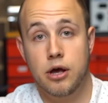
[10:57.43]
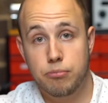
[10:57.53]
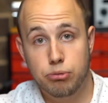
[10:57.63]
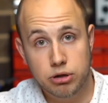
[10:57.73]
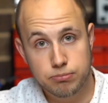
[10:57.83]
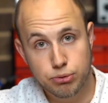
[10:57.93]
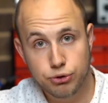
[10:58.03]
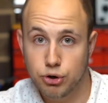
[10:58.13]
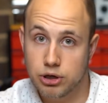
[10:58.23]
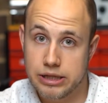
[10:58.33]
Putting
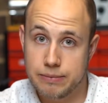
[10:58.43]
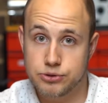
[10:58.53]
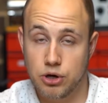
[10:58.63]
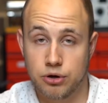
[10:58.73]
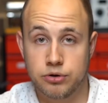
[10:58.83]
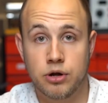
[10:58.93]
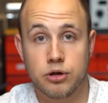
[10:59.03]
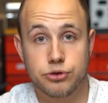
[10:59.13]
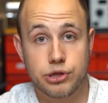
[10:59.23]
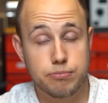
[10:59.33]
bulldog clips on,
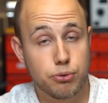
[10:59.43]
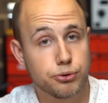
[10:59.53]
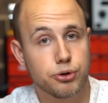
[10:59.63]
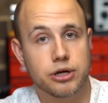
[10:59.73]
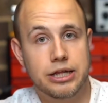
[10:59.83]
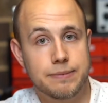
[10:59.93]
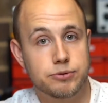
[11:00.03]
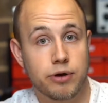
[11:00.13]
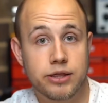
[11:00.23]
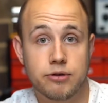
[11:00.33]
the bulldog clips ran the